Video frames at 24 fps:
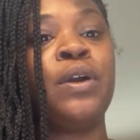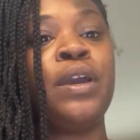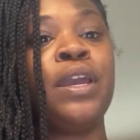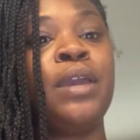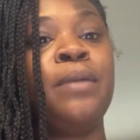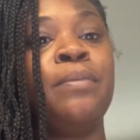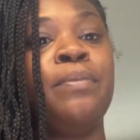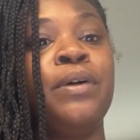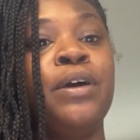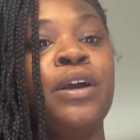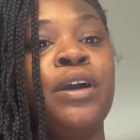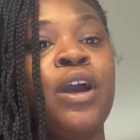
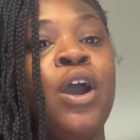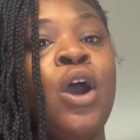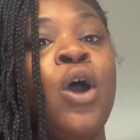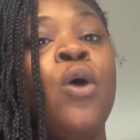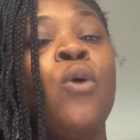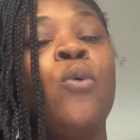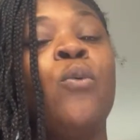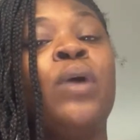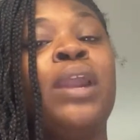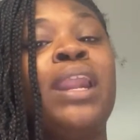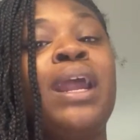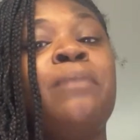ebook.
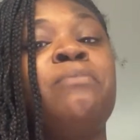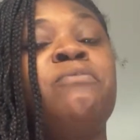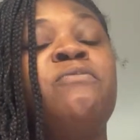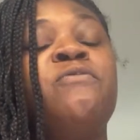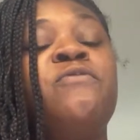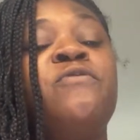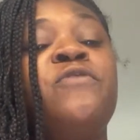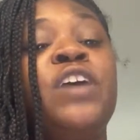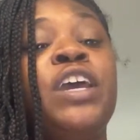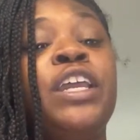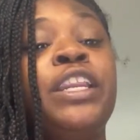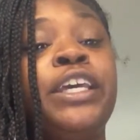When I'm
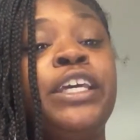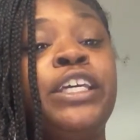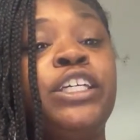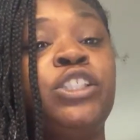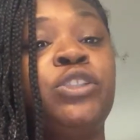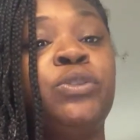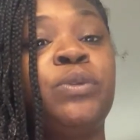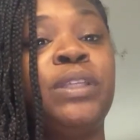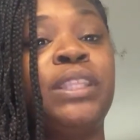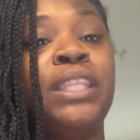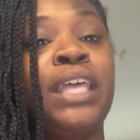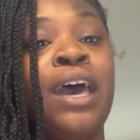
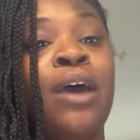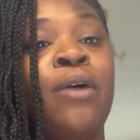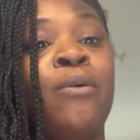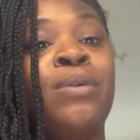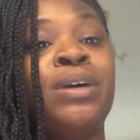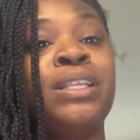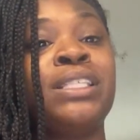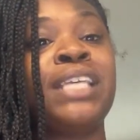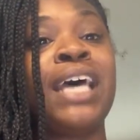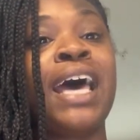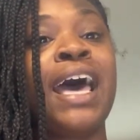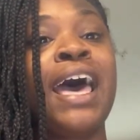finished with that,
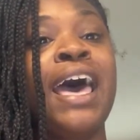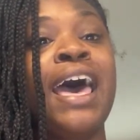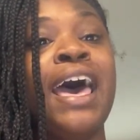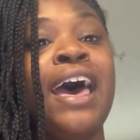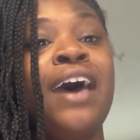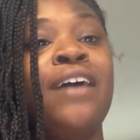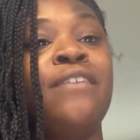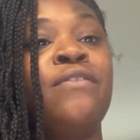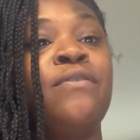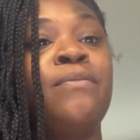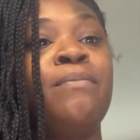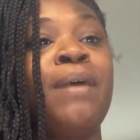once I
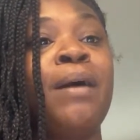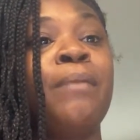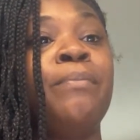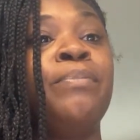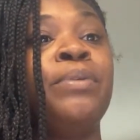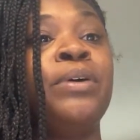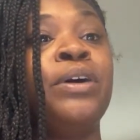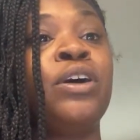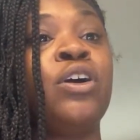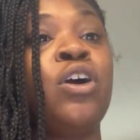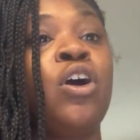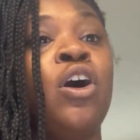have my
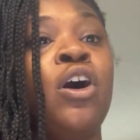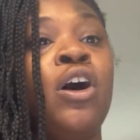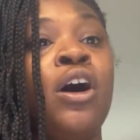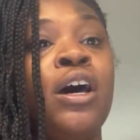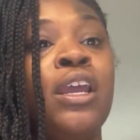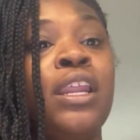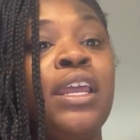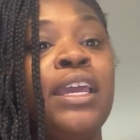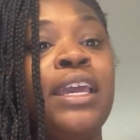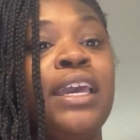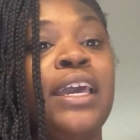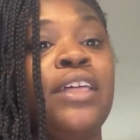book all
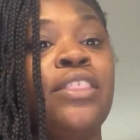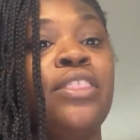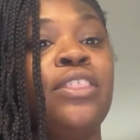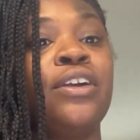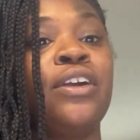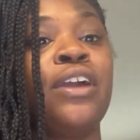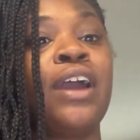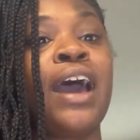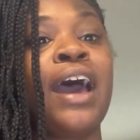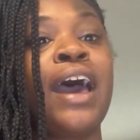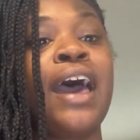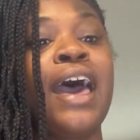
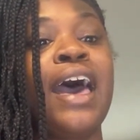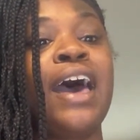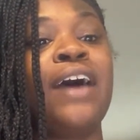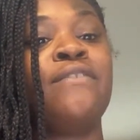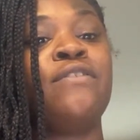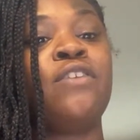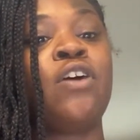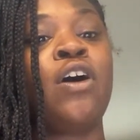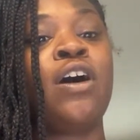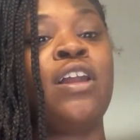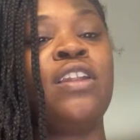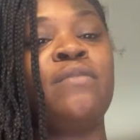together, I
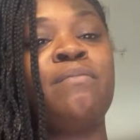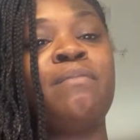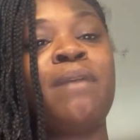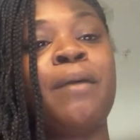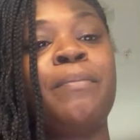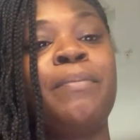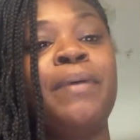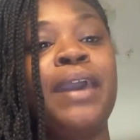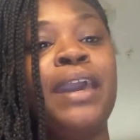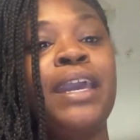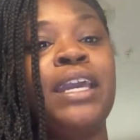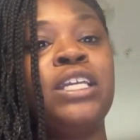have all of my
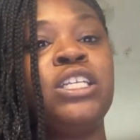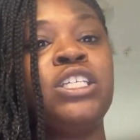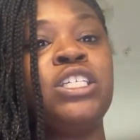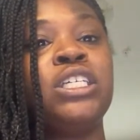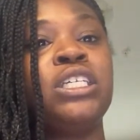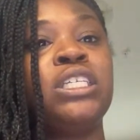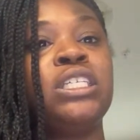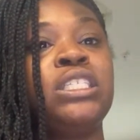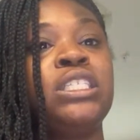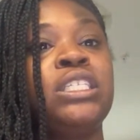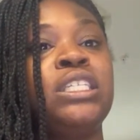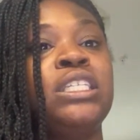
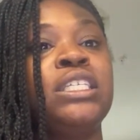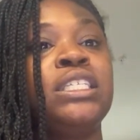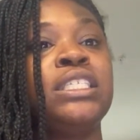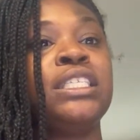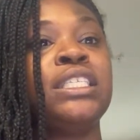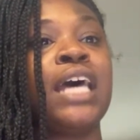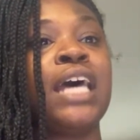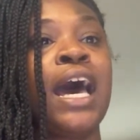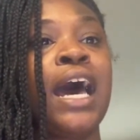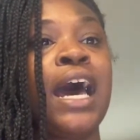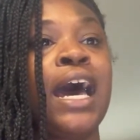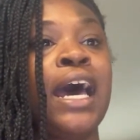pages
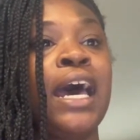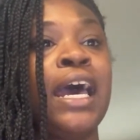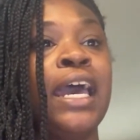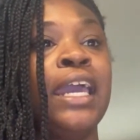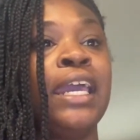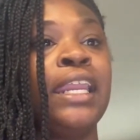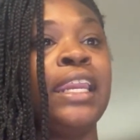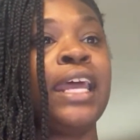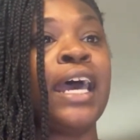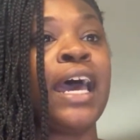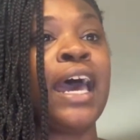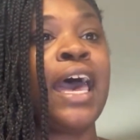
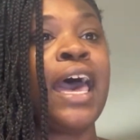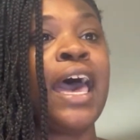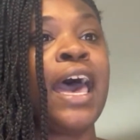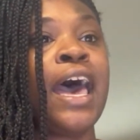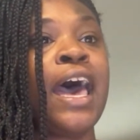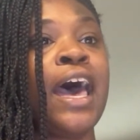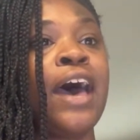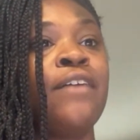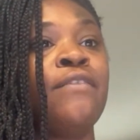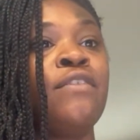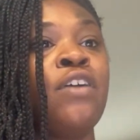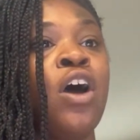designed, I
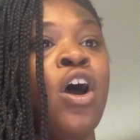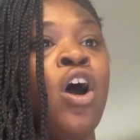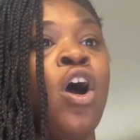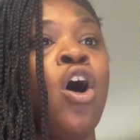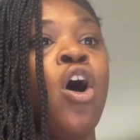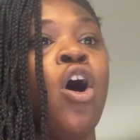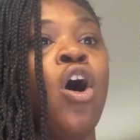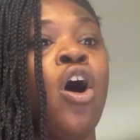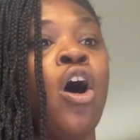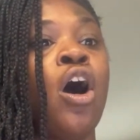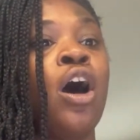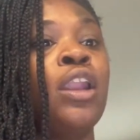have
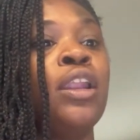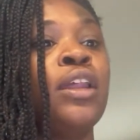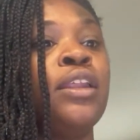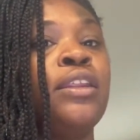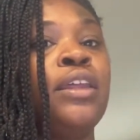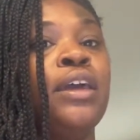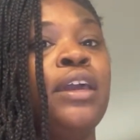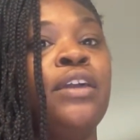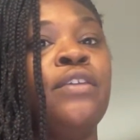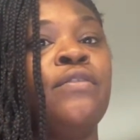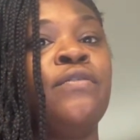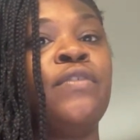all of
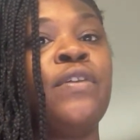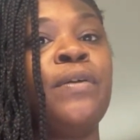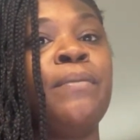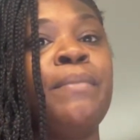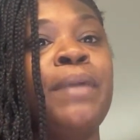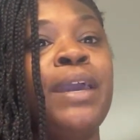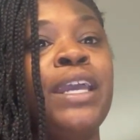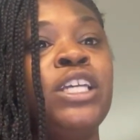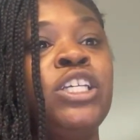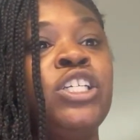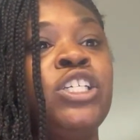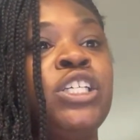the
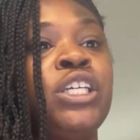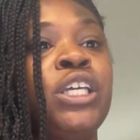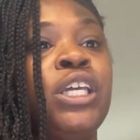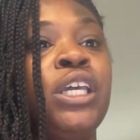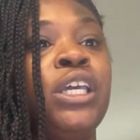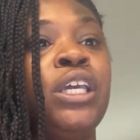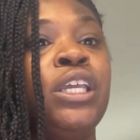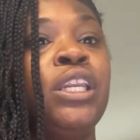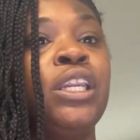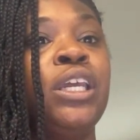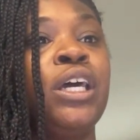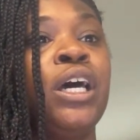
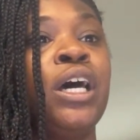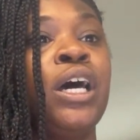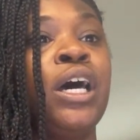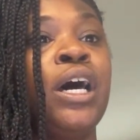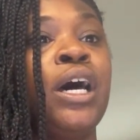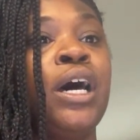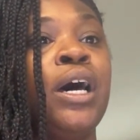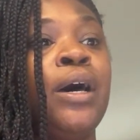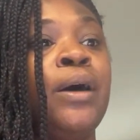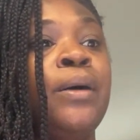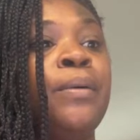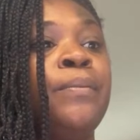information
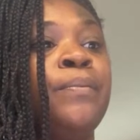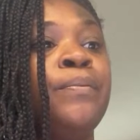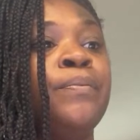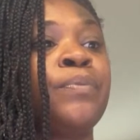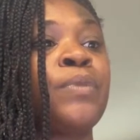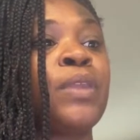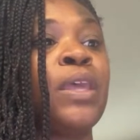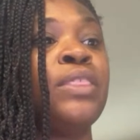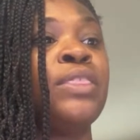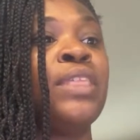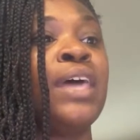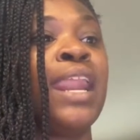
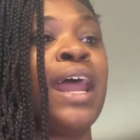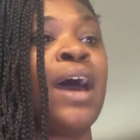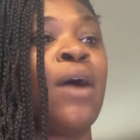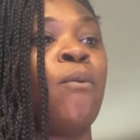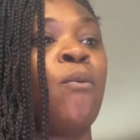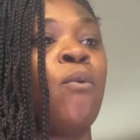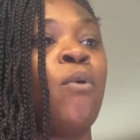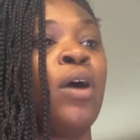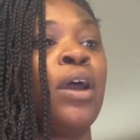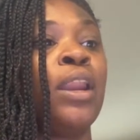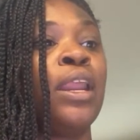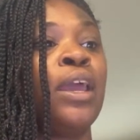that I
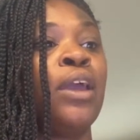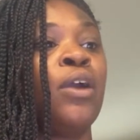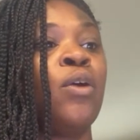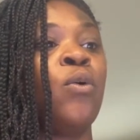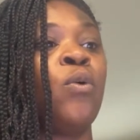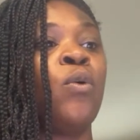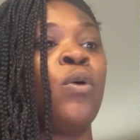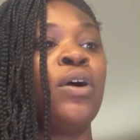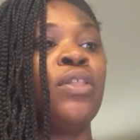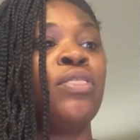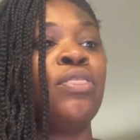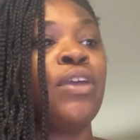wanted
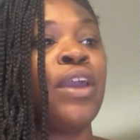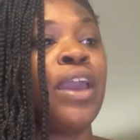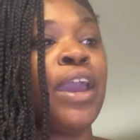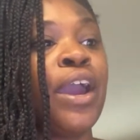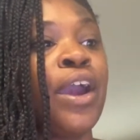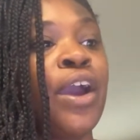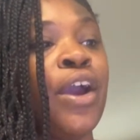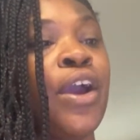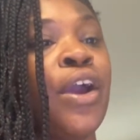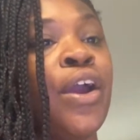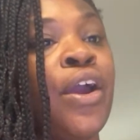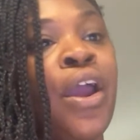on
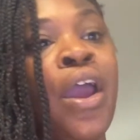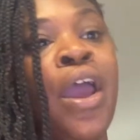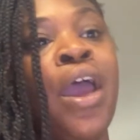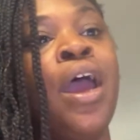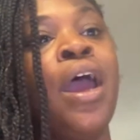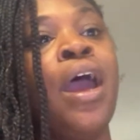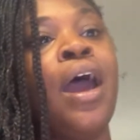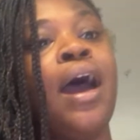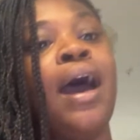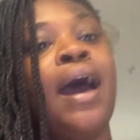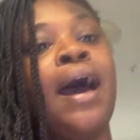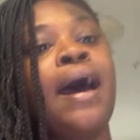there,
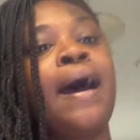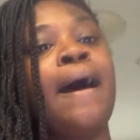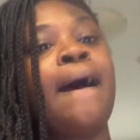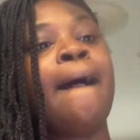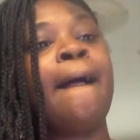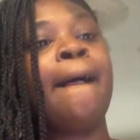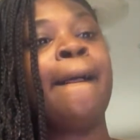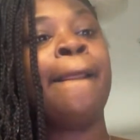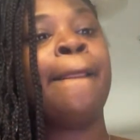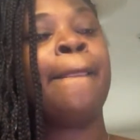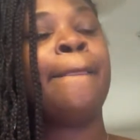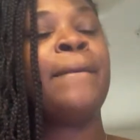
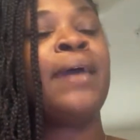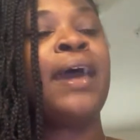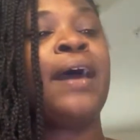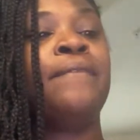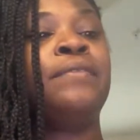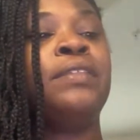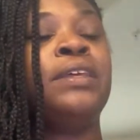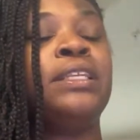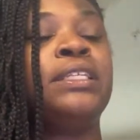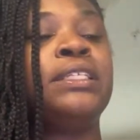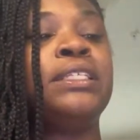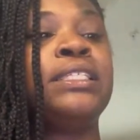I
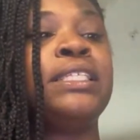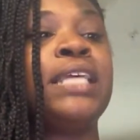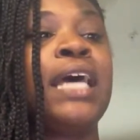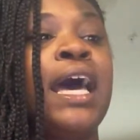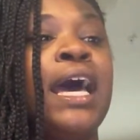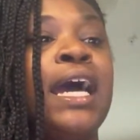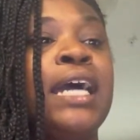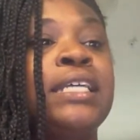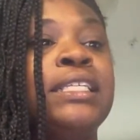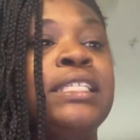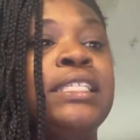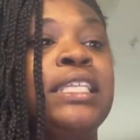have the
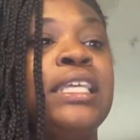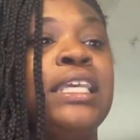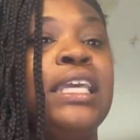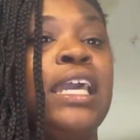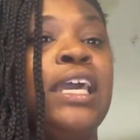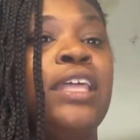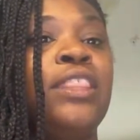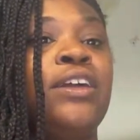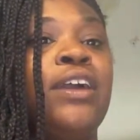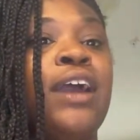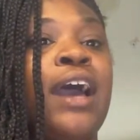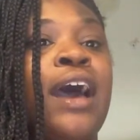designs
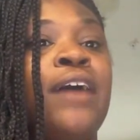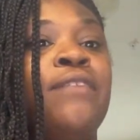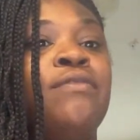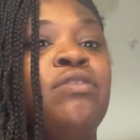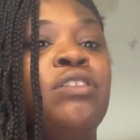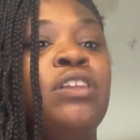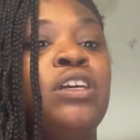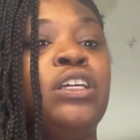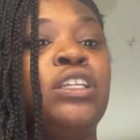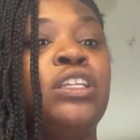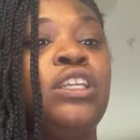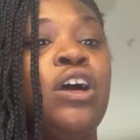together, I've
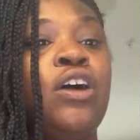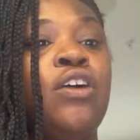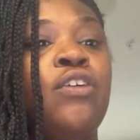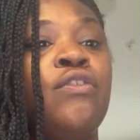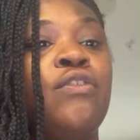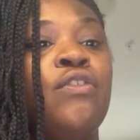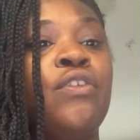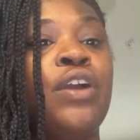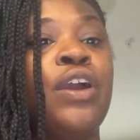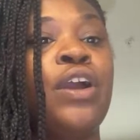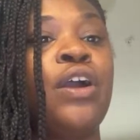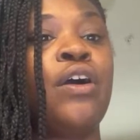looked
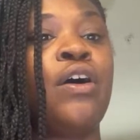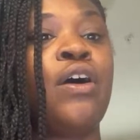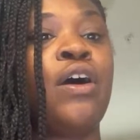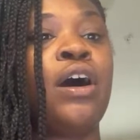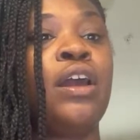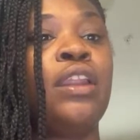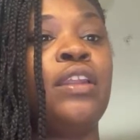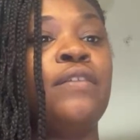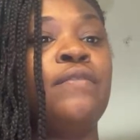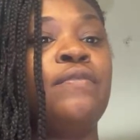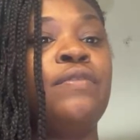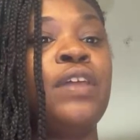over it,
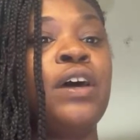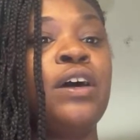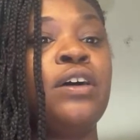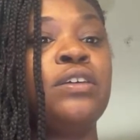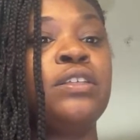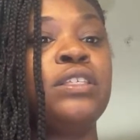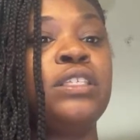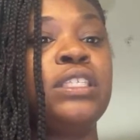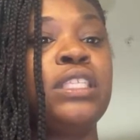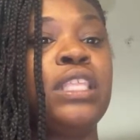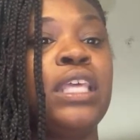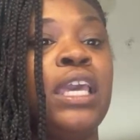all of
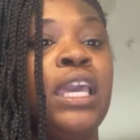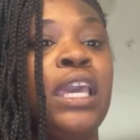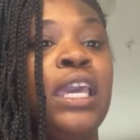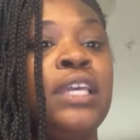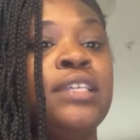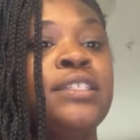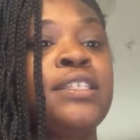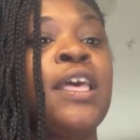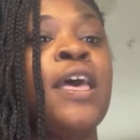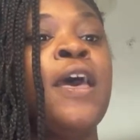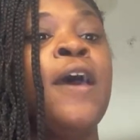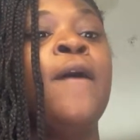those
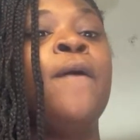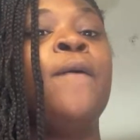things.